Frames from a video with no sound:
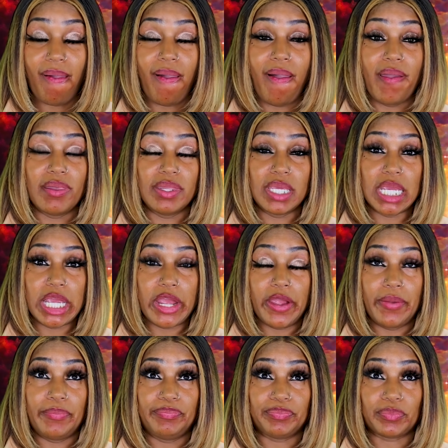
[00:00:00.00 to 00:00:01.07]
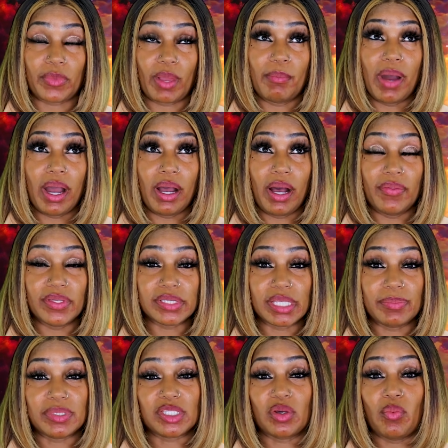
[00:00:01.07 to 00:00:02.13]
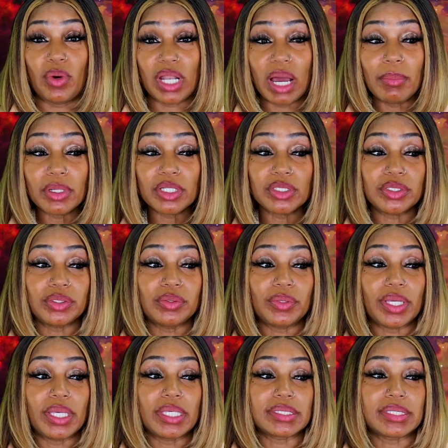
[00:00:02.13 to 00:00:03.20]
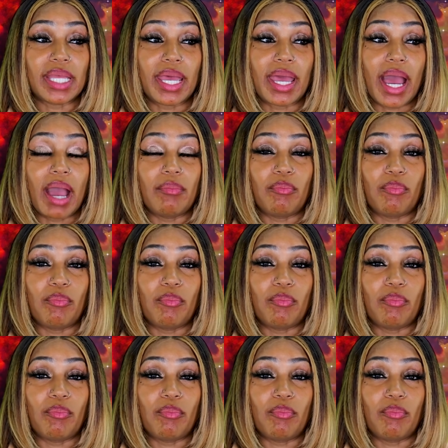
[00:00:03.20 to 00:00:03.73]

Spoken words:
And then my other thing, so what I'm gonna do is that